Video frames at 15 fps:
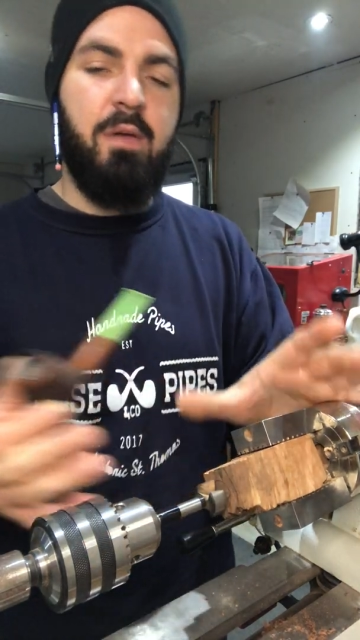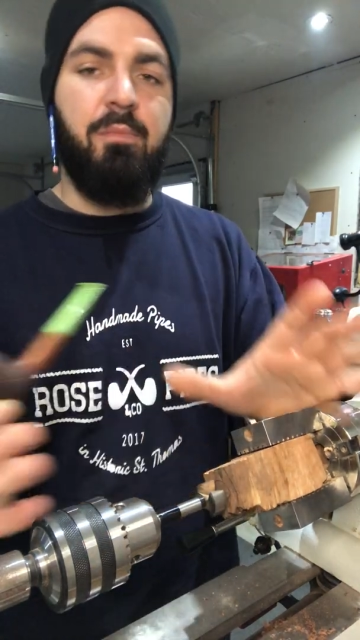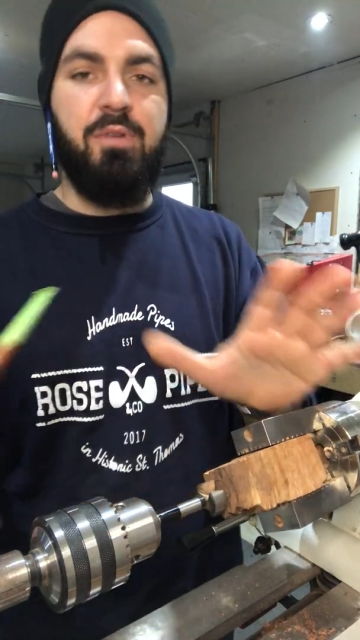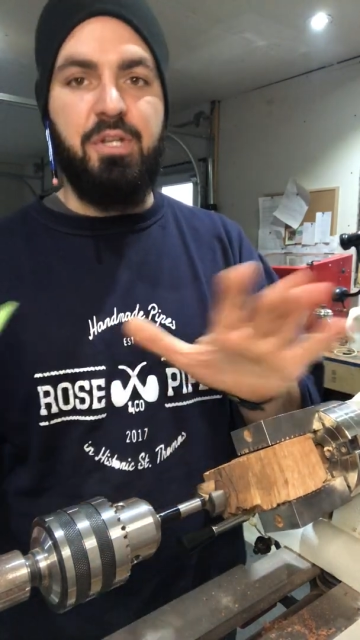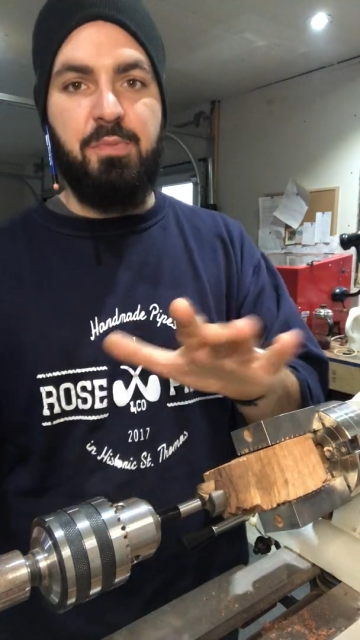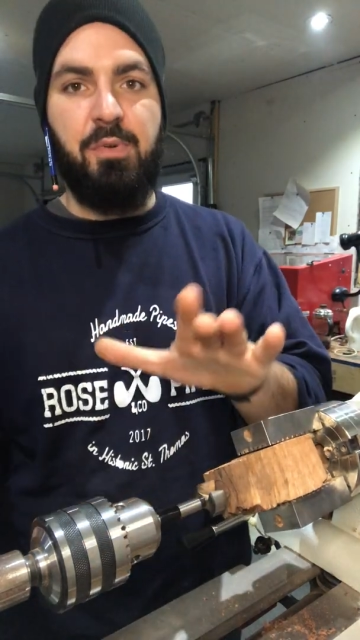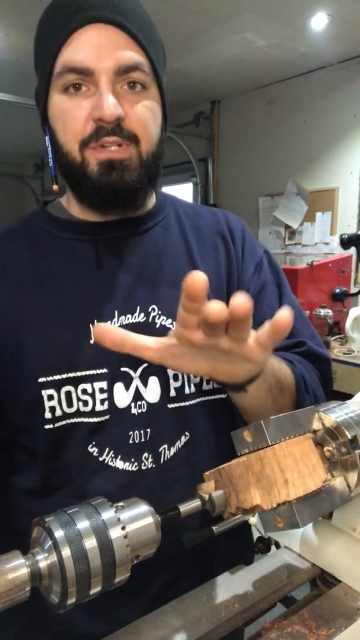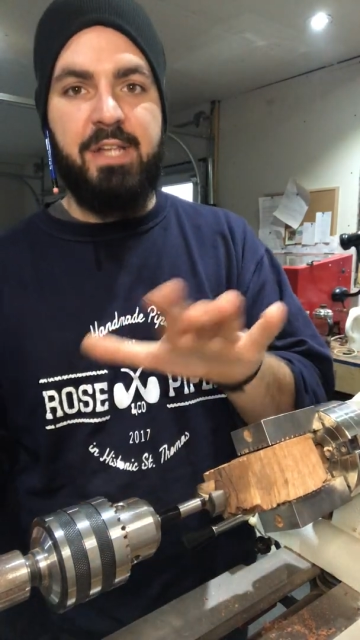
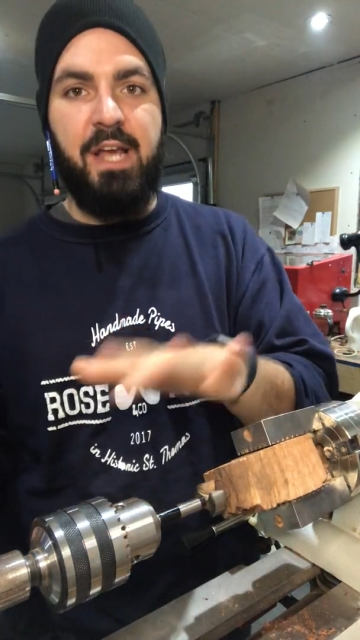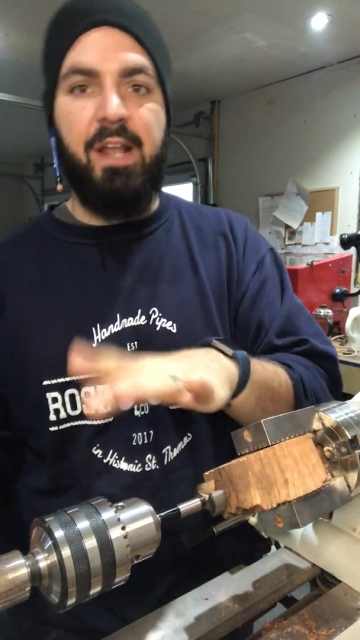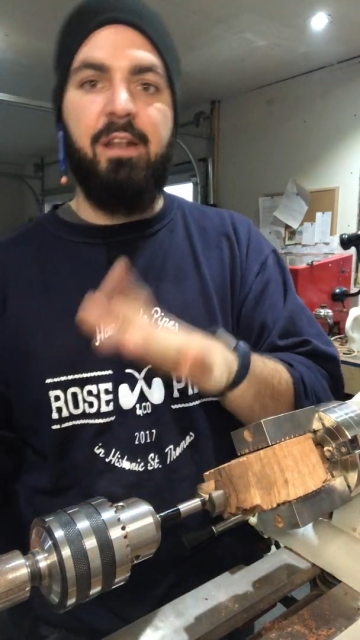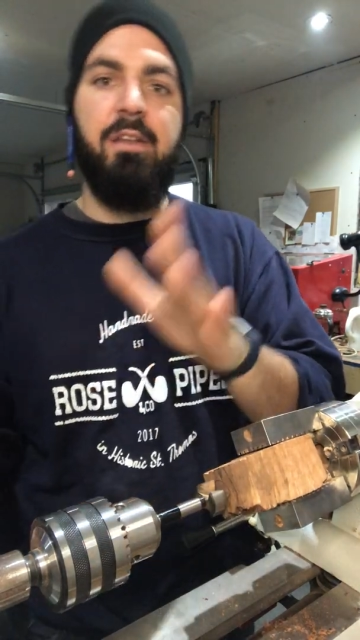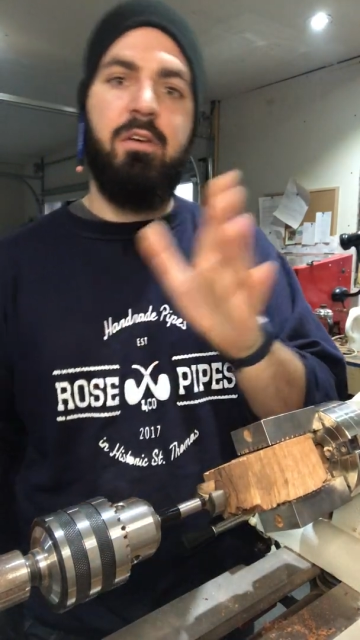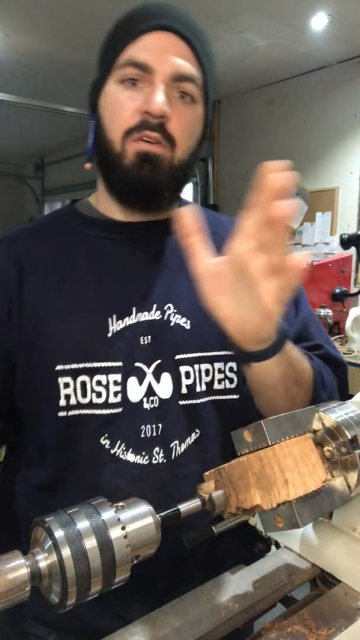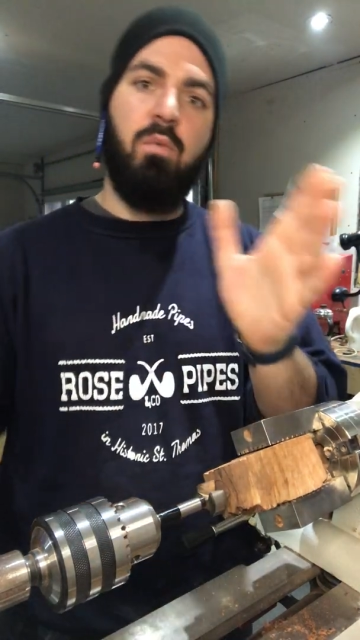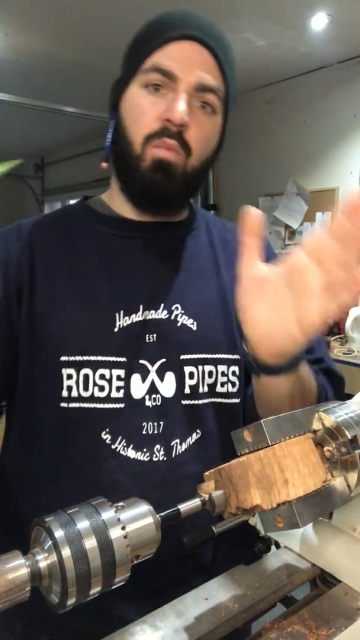Just
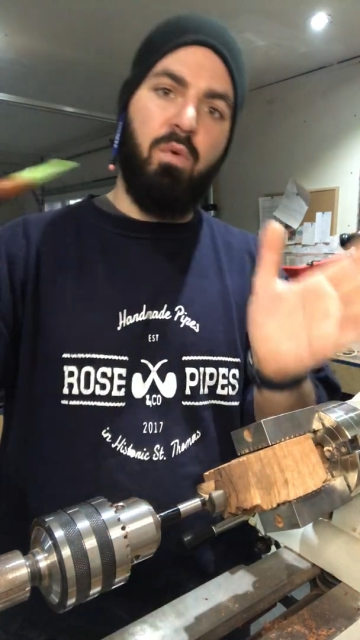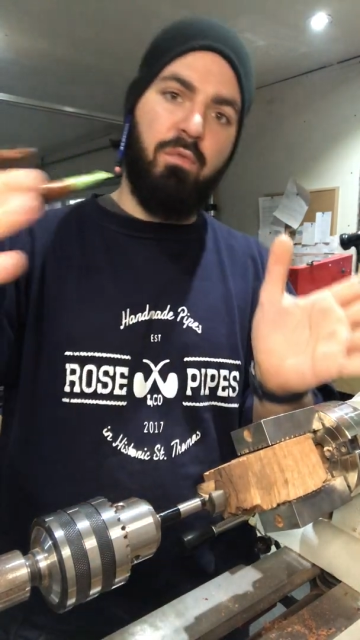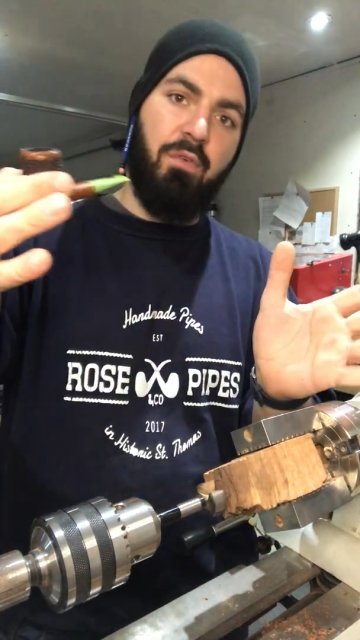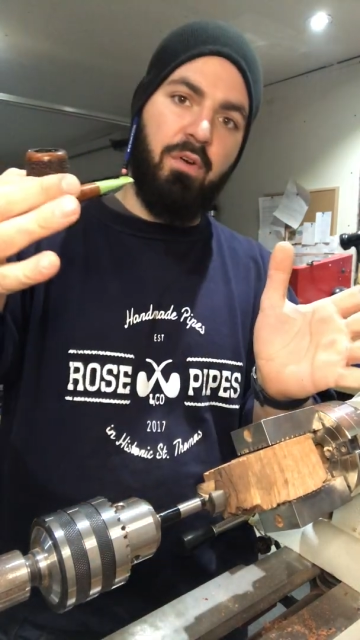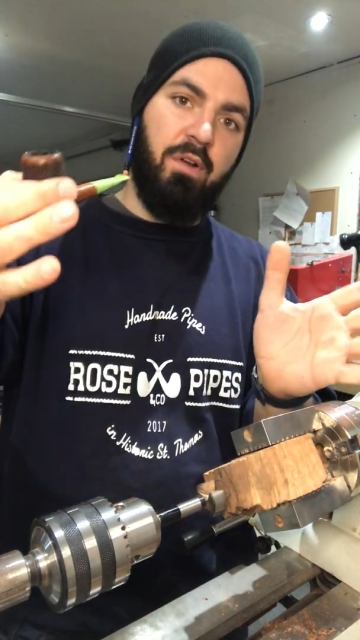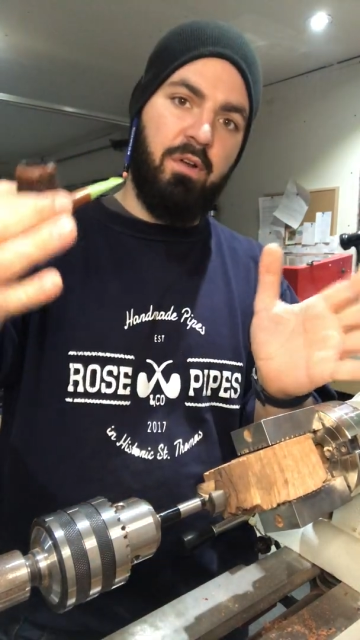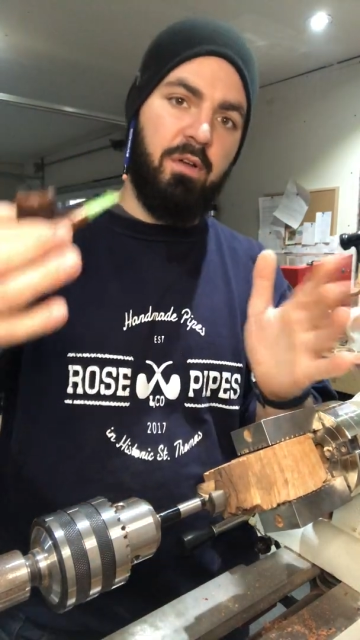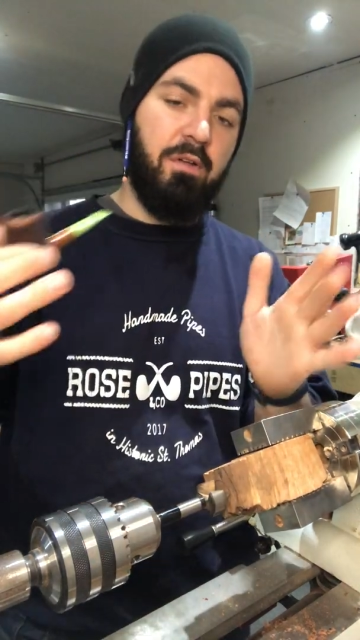pretend we're
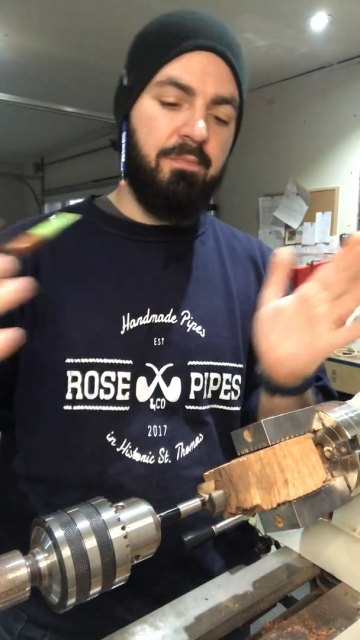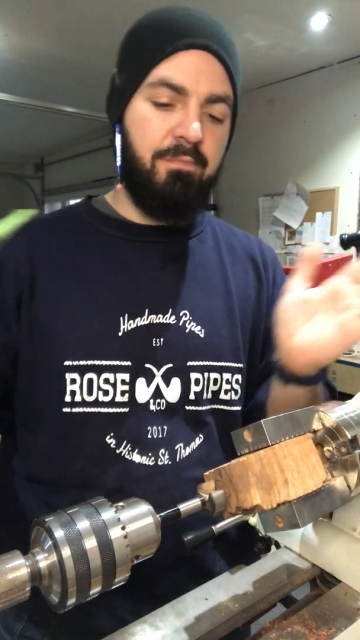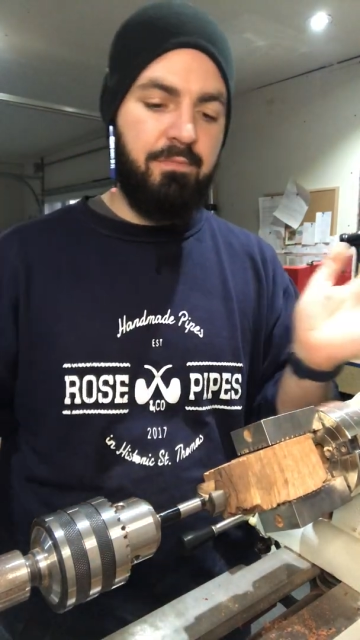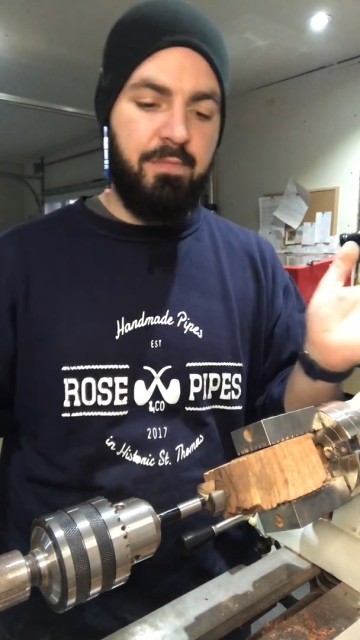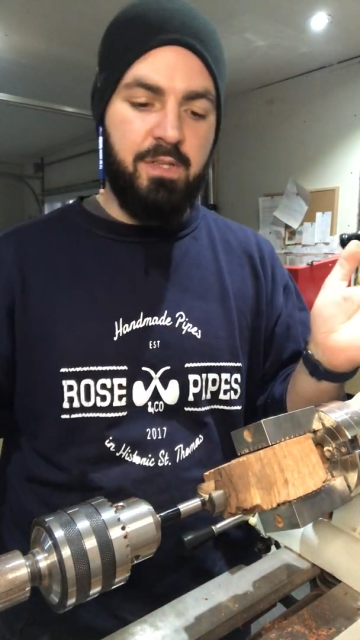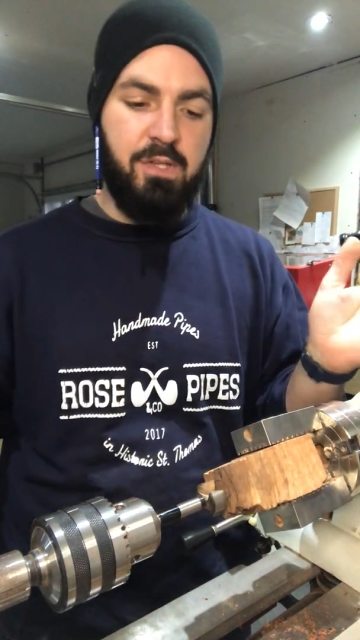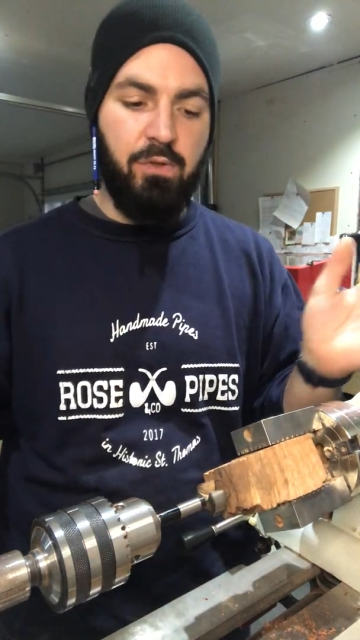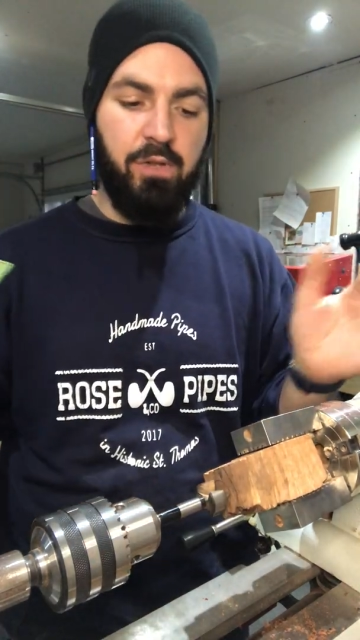vertical.
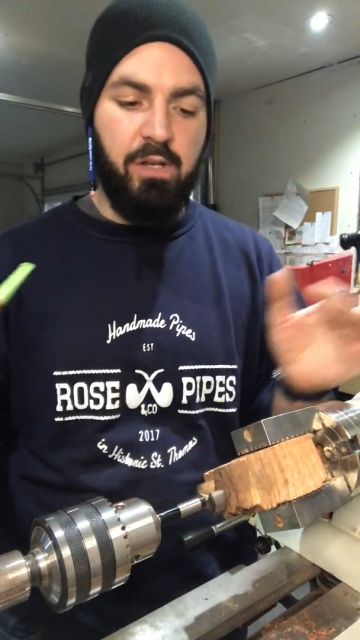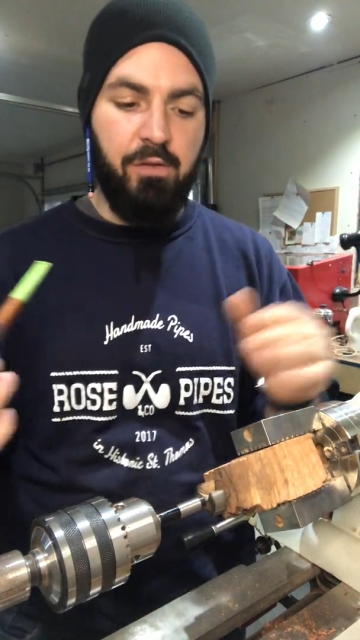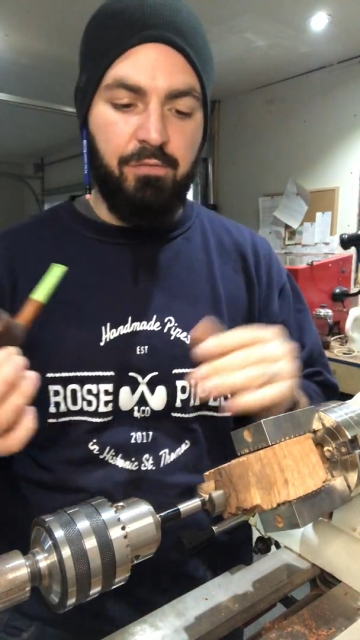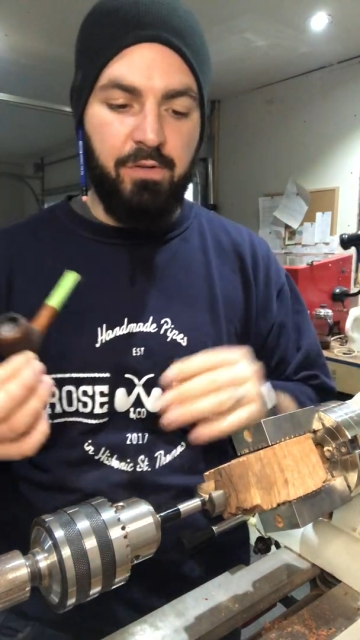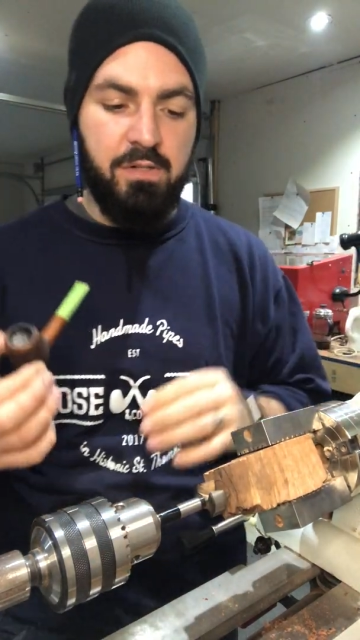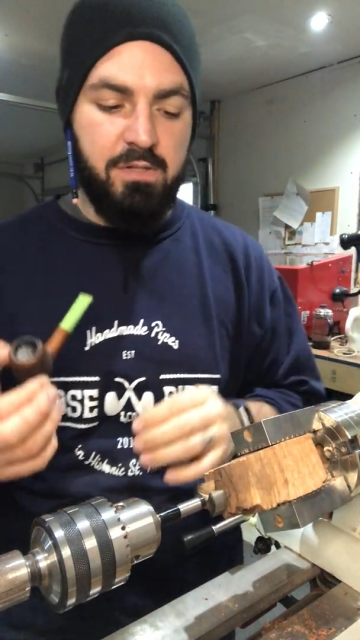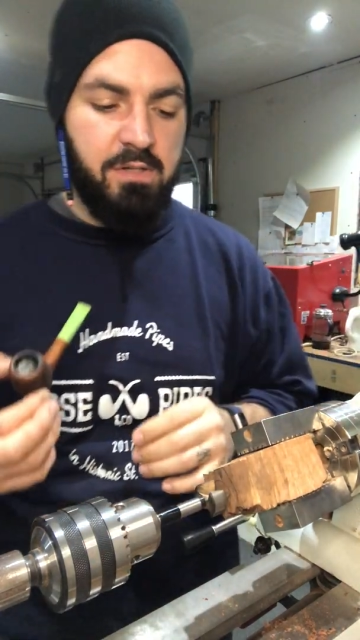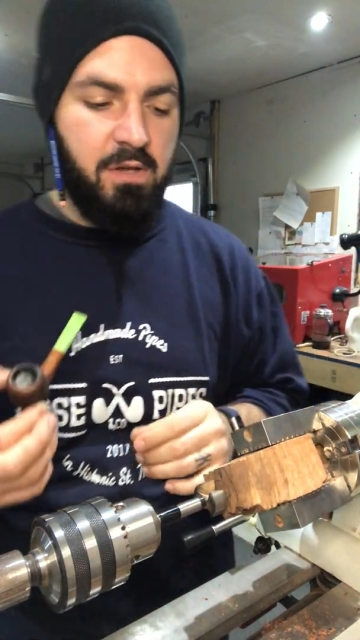That's the only
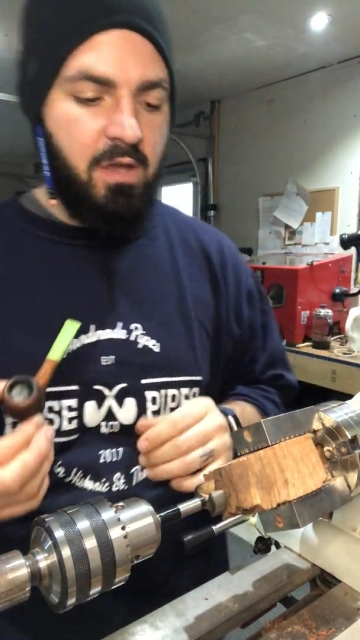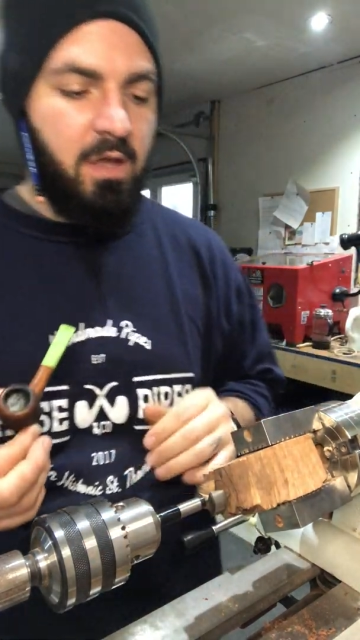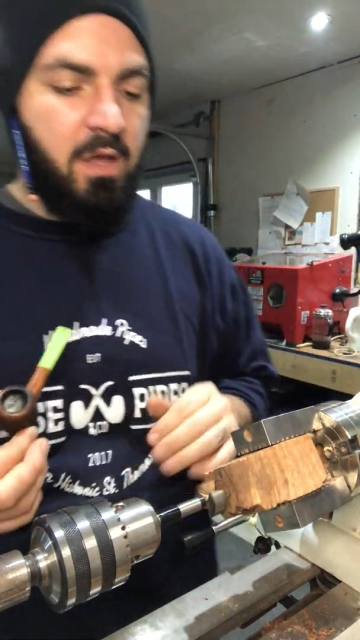difference.